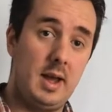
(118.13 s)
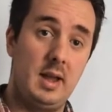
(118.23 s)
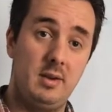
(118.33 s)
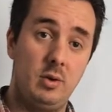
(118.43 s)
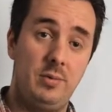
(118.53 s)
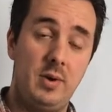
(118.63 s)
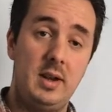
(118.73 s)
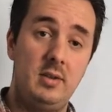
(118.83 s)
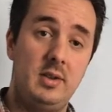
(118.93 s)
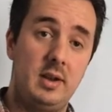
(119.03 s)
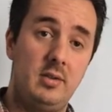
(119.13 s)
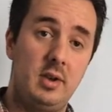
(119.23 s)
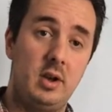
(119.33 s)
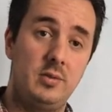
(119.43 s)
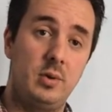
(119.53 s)
your friends did a
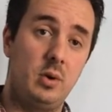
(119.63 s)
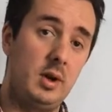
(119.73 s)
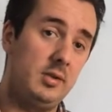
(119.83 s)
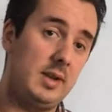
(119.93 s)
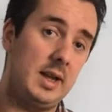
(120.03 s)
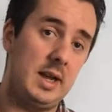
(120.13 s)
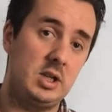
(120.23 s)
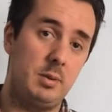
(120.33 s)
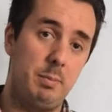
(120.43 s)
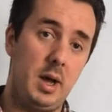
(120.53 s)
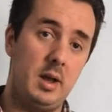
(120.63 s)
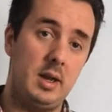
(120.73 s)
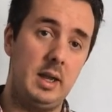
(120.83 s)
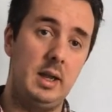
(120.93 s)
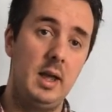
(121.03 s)
search for estate agent
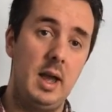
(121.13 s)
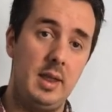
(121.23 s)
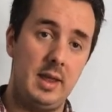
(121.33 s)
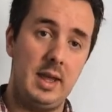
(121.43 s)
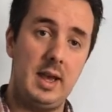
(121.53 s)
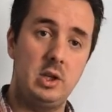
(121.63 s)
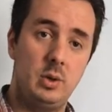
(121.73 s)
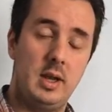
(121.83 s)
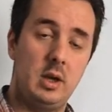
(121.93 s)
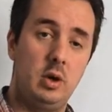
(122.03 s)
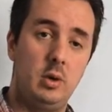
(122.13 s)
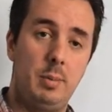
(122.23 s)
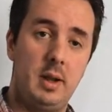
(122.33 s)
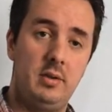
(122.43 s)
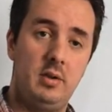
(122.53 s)
Putney and they had you in their Google Plus